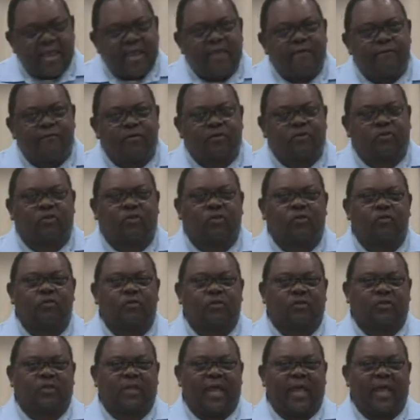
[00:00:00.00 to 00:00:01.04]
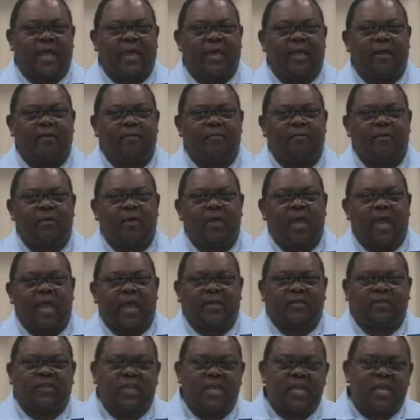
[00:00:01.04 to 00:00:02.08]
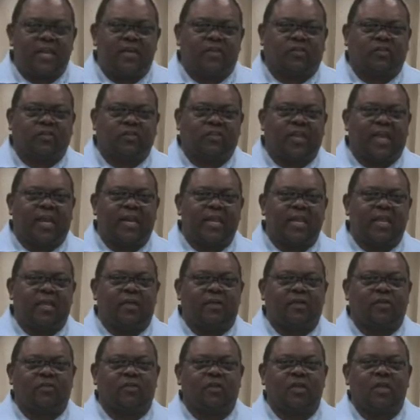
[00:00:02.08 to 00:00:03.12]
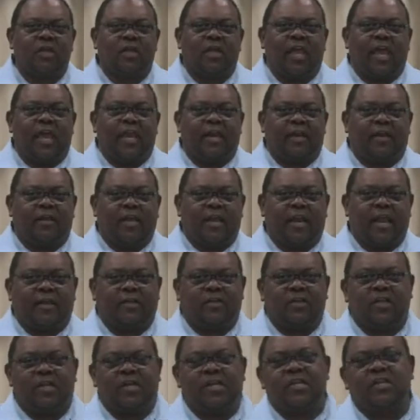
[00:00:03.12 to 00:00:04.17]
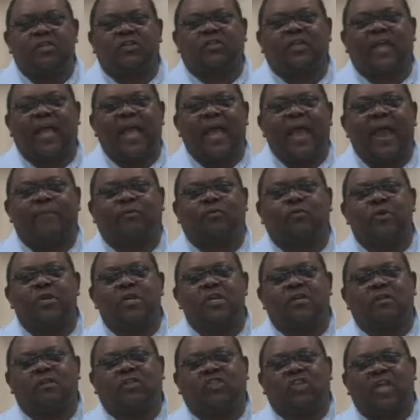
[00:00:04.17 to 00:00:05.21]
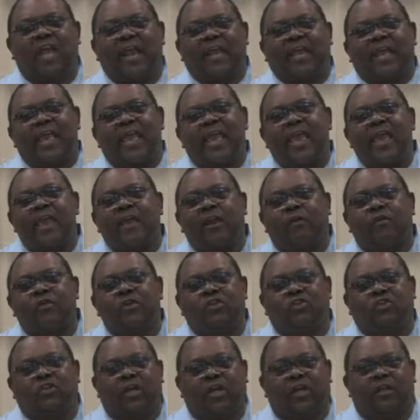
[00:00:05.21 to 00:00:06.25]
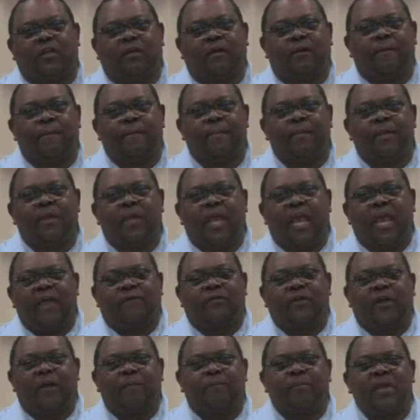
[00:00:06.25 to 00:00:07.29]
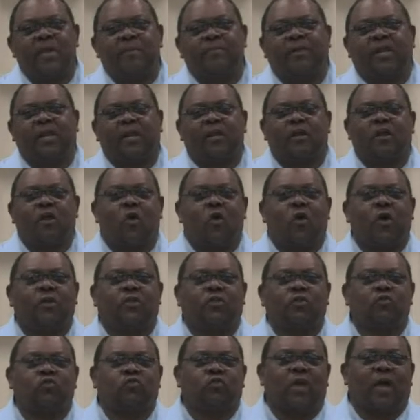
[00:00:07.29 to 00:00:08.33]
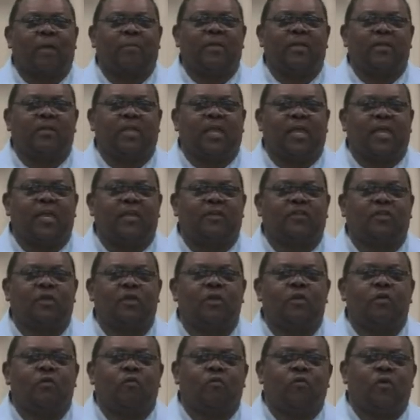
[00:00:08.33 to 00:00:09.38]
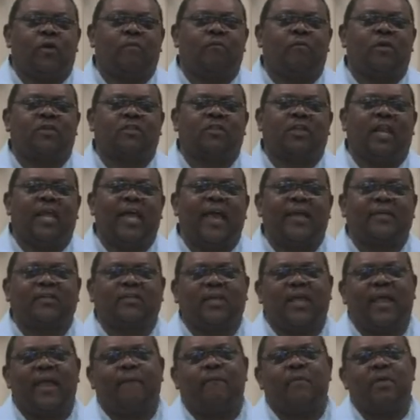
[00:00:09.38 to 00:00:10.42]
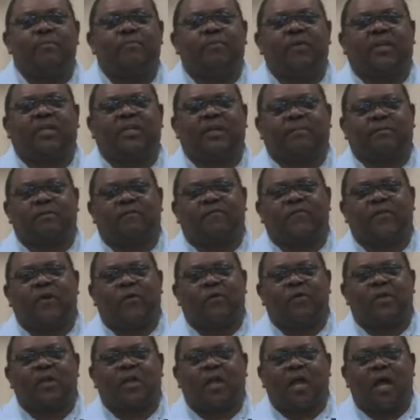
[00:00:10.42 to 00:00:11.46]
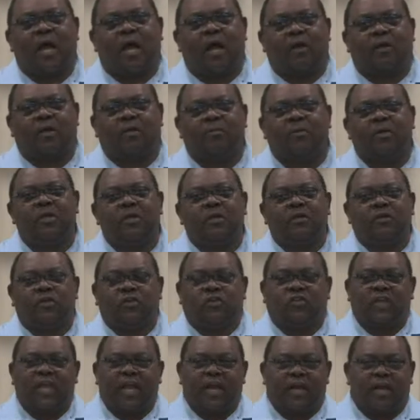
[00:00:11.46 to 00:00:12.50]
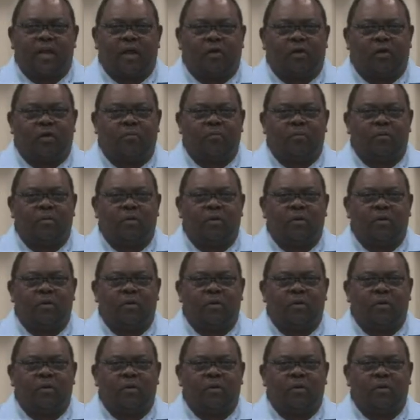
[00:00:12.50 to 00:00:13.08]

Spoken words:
even suicide, as hideous as that is, and in these times, we need to check in on each other. If there are people that are going through troubling things, when was the last time we picked up the phone and called them to check on them?